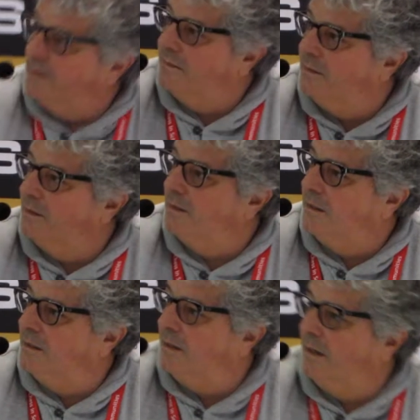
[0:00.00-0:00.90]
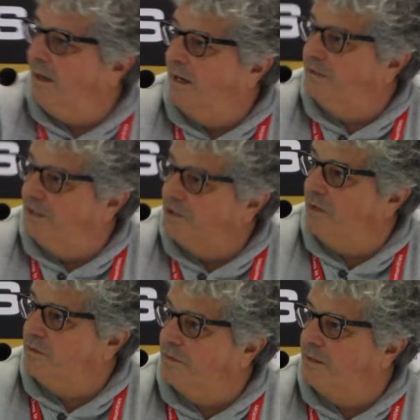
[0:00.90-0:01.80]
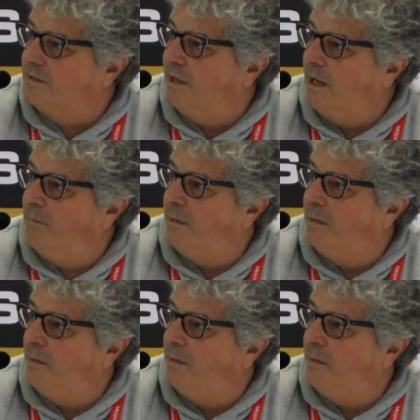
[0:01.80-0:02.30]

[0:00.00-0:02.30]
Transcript: and I teach also this game.